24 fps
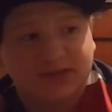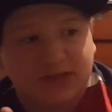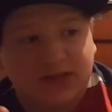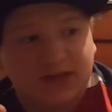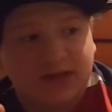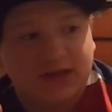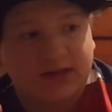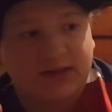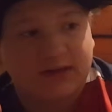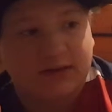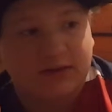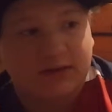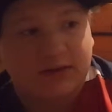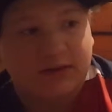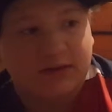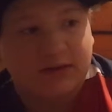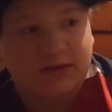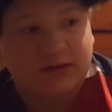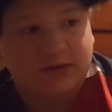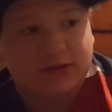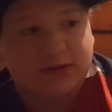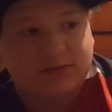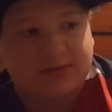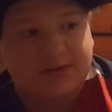of that,
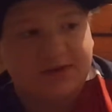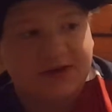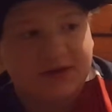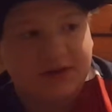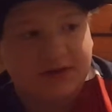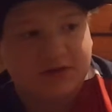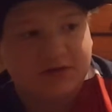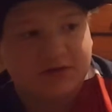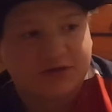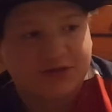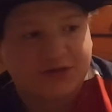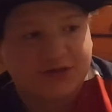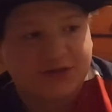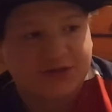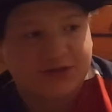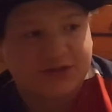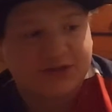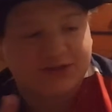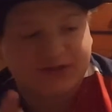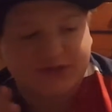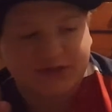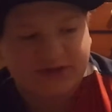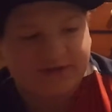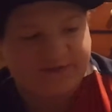because of my
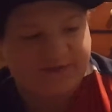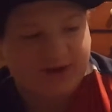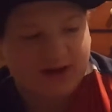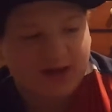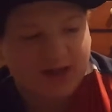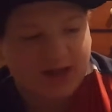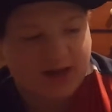allergies, stuff like